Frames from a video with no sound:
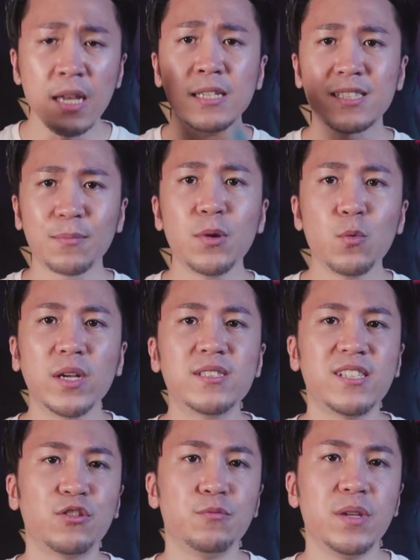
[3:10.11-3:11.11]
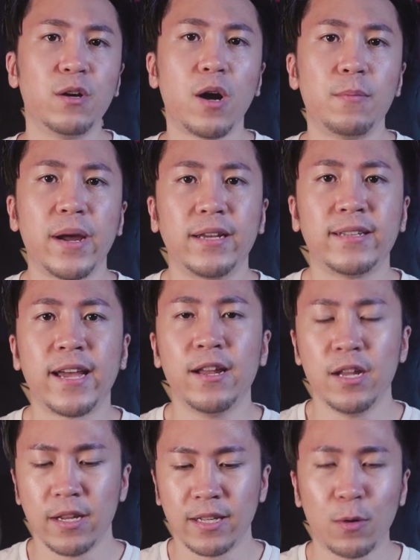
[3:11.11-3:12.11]
Someone once said to me a while back that
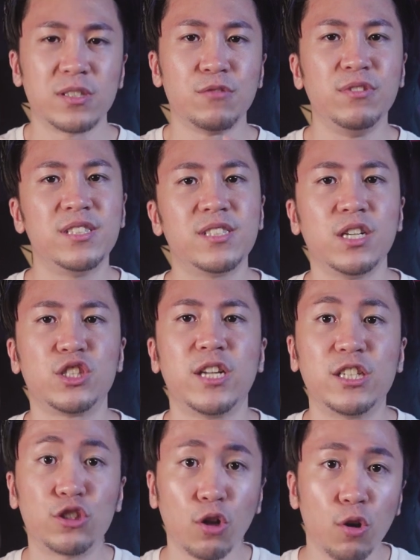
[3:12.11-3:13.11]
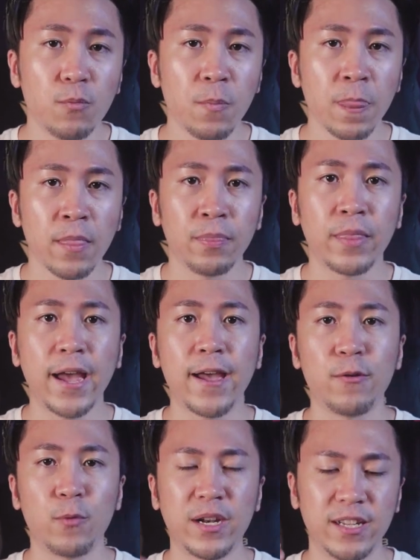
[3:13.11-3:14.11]
there was a research that showed
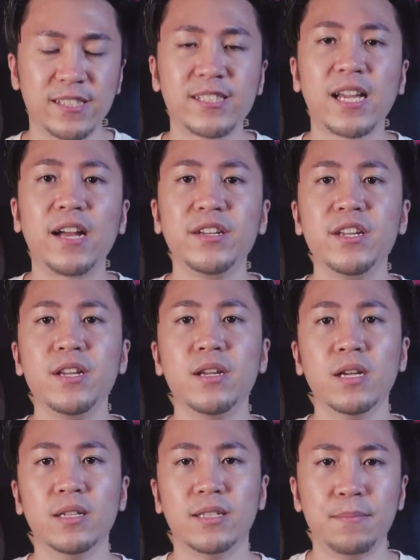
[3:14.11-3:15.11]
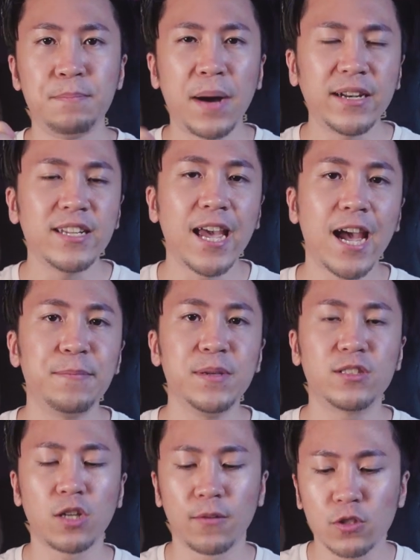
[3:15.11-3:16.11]
that when they study the money
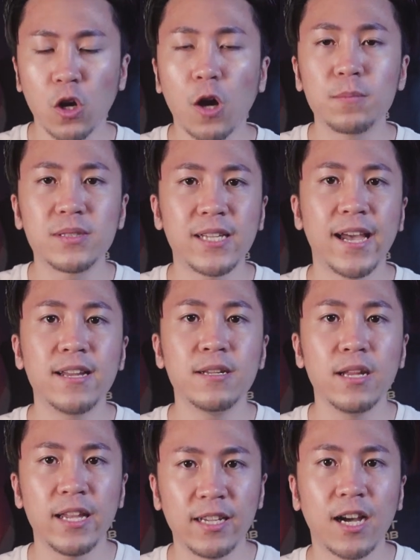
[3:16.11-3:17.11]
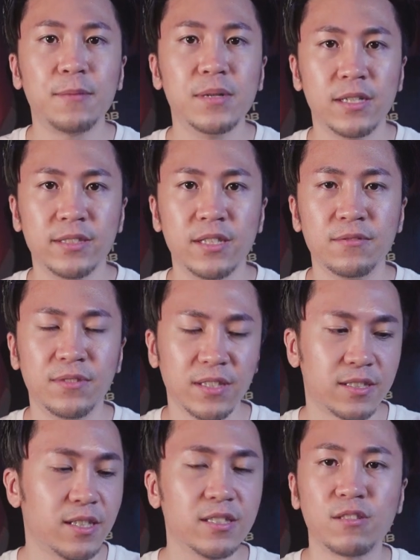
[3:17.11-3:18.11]
habits of top 10 income earner
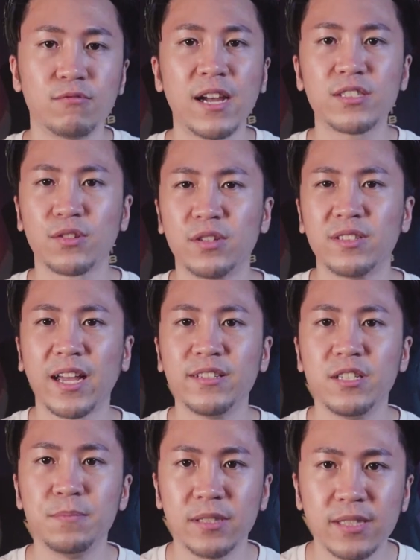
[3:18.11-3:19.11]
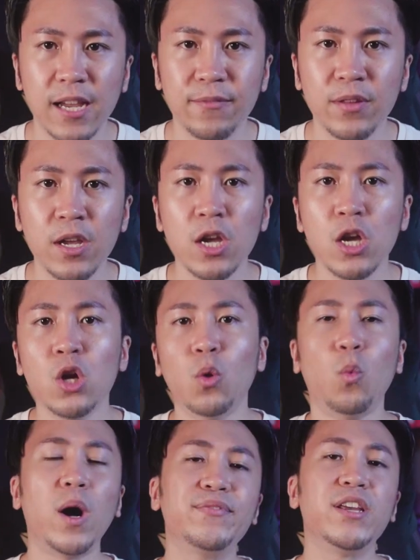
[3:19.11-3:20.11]
versus the rest of the 90%,
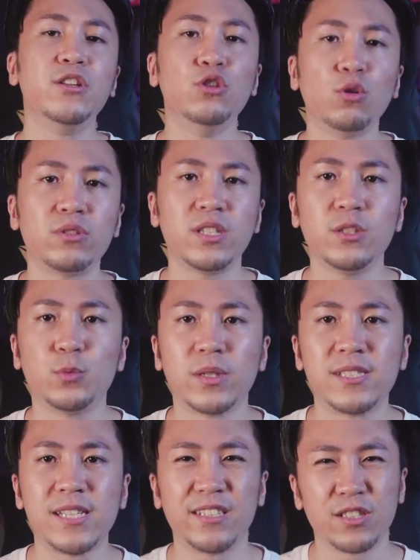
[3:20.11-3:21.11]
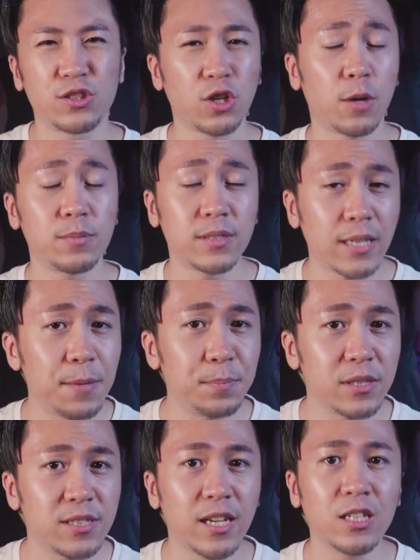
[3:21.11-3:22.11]
what they noticed was that the top
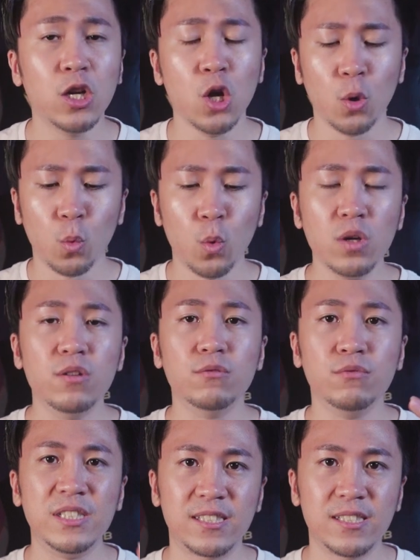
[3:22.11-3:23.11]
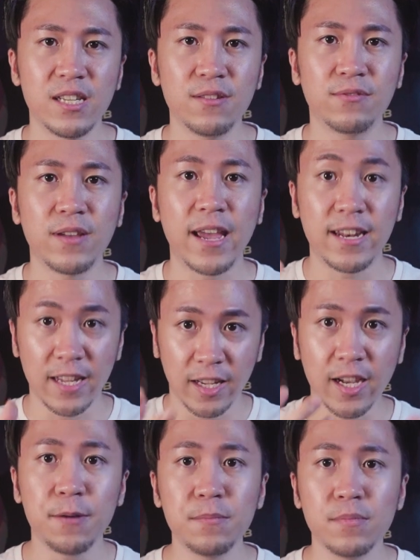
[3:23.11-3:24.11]
10% would receive an
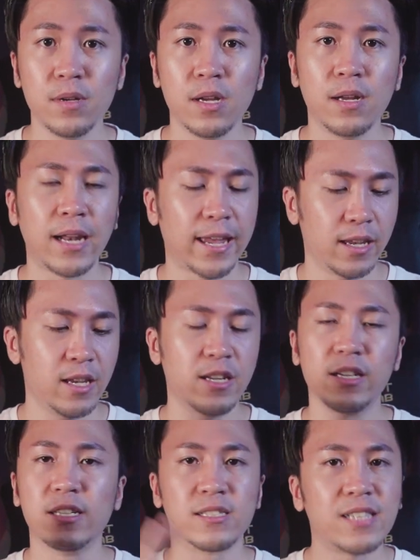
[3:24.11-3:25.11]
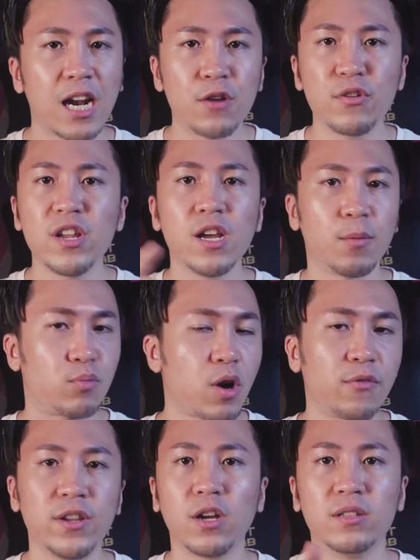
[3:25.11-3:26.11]
income, like either a salary, a
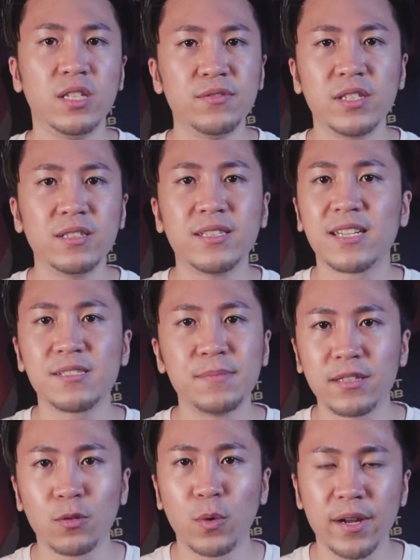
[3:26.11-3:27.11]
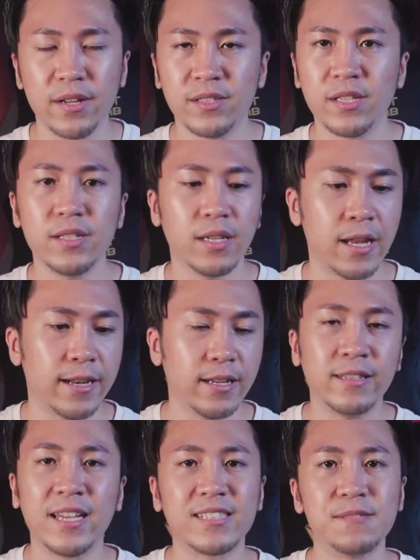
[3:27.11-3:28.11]
profit, or dividend, doesn't matter what is it, and
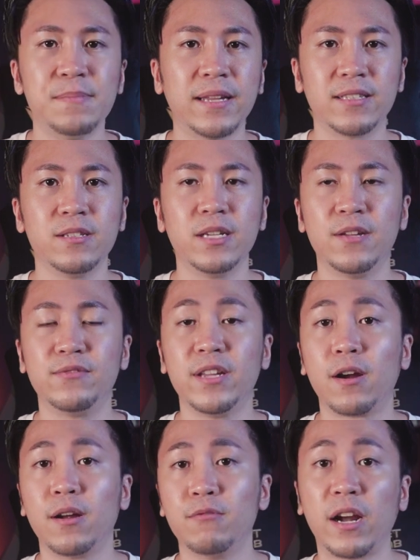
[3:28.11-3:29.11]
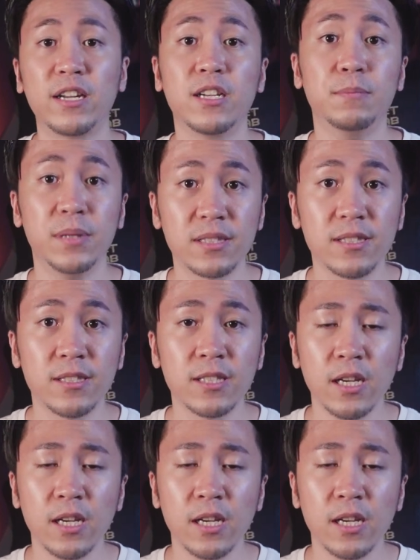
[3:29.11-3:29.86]
it doesn't matter if they are running a business.